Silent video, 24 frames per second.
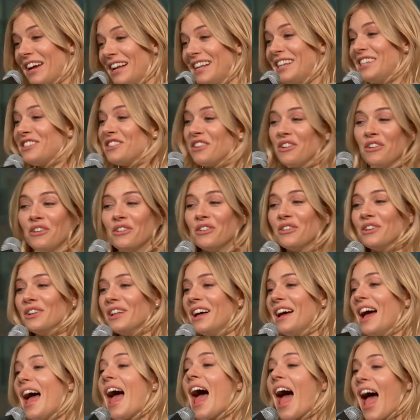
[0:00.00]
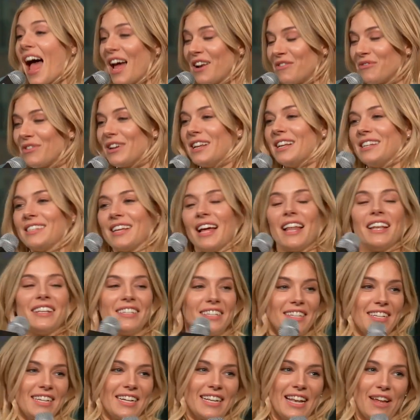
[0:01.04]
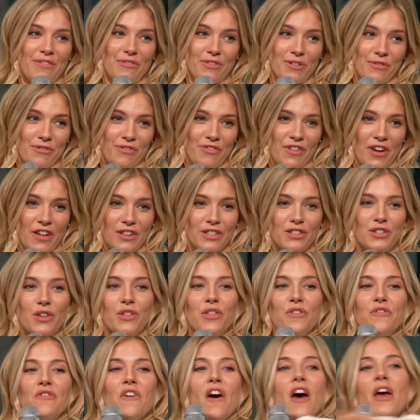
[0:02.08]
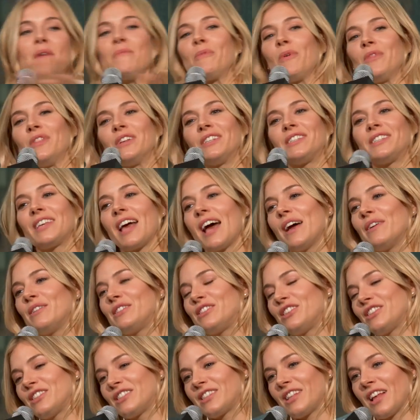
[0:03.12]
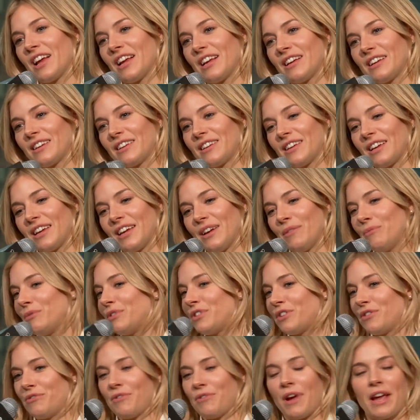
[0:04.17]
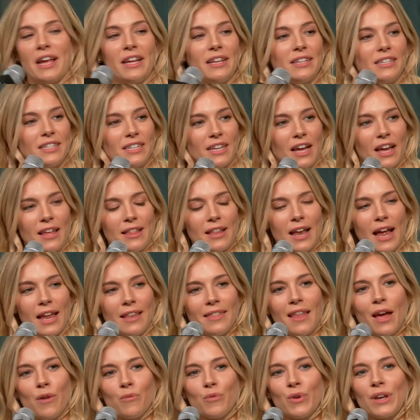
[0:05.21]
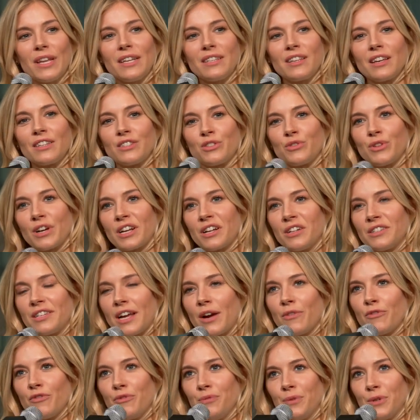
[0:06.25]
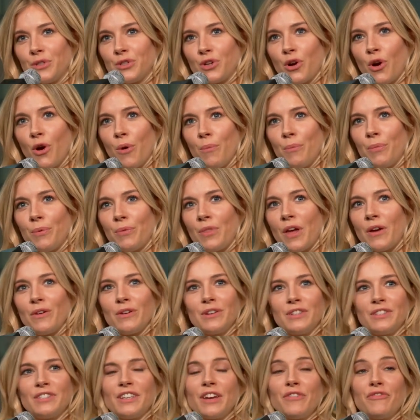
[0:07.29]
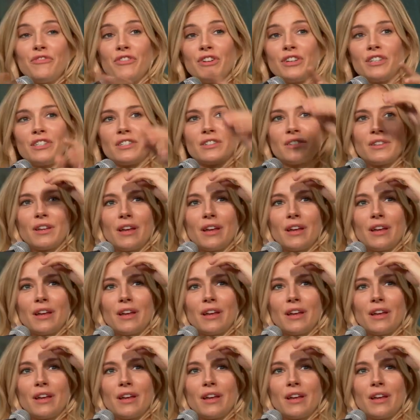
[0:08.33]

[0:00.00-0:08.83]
really tall and really talented and clever and fun. So the vibe on the set is just like, it was great. And that really does trickle down from the top. There are different,